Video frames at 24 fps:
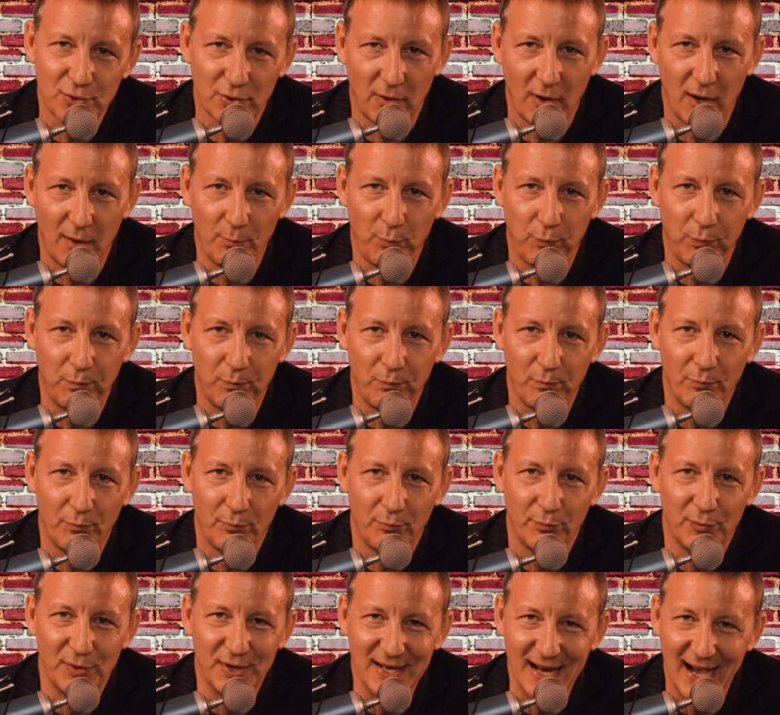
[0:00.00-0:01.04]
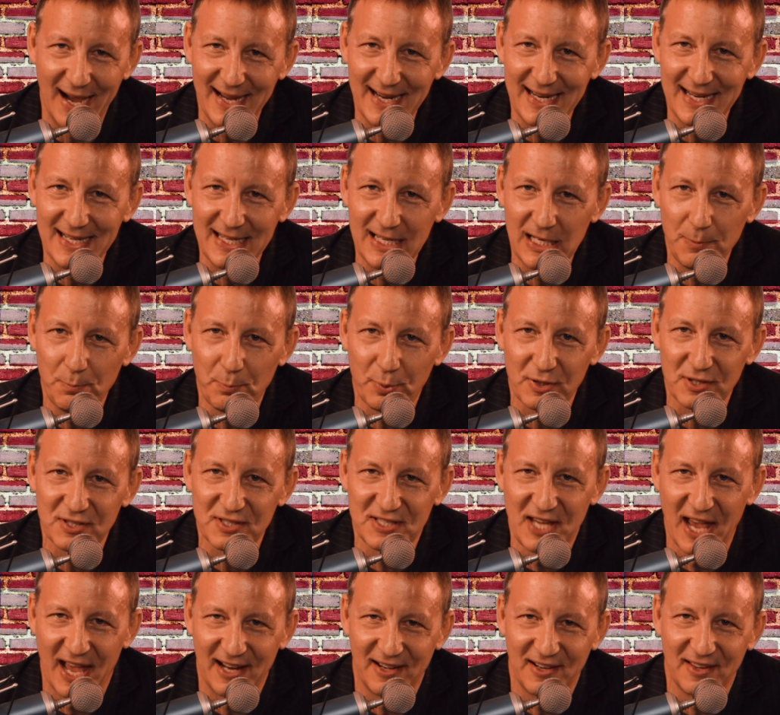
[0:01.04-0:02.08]
Trump
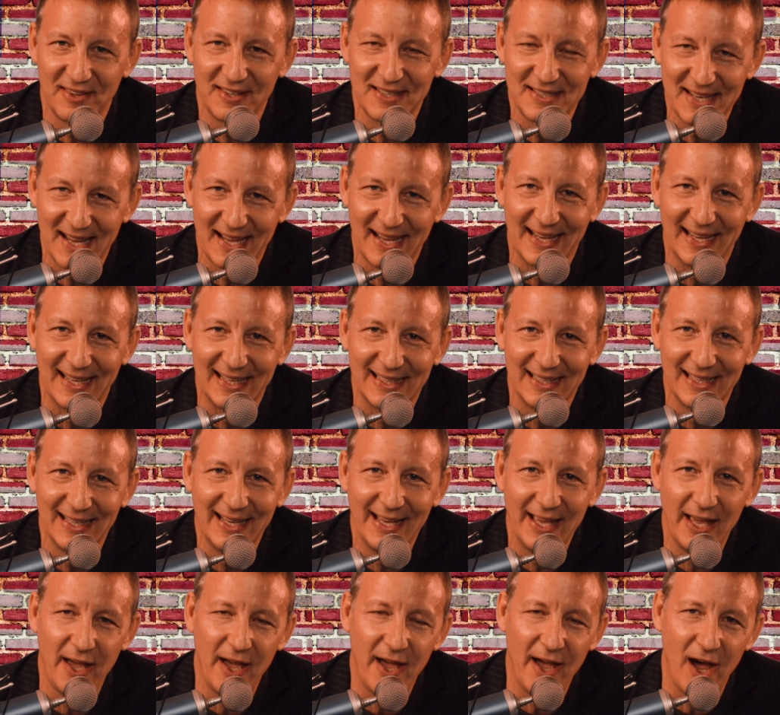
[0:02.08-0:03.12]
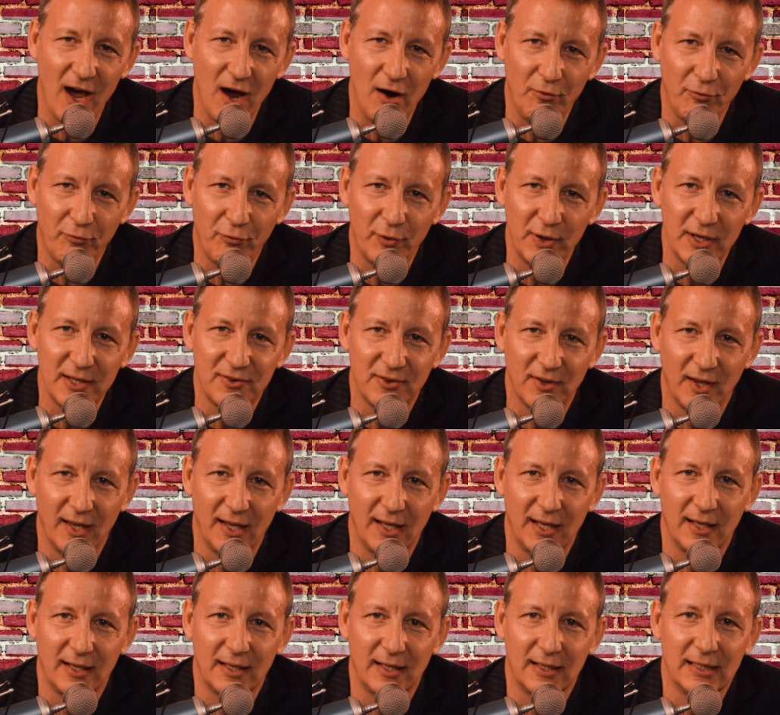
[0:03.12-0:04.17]
90% of the day.
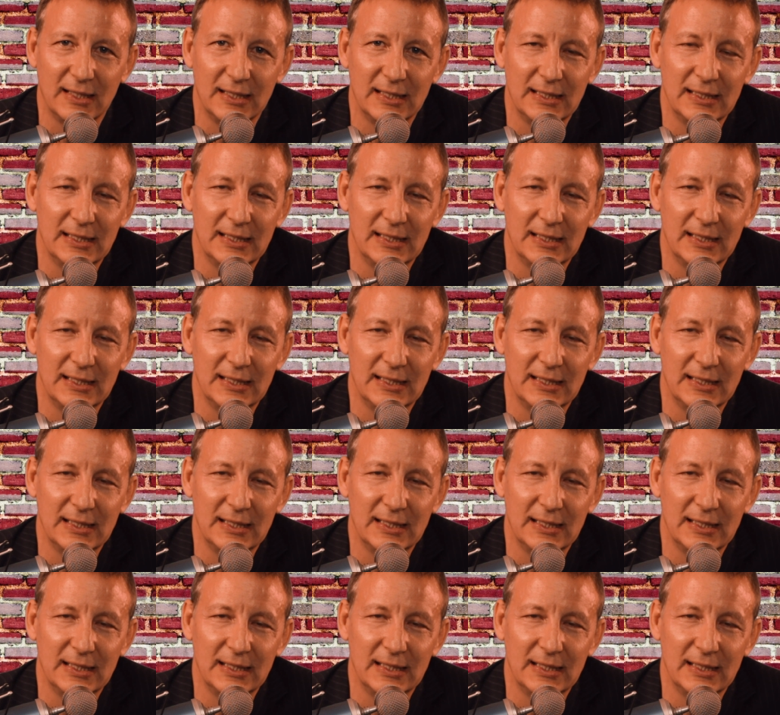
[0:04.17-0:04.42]
Everything.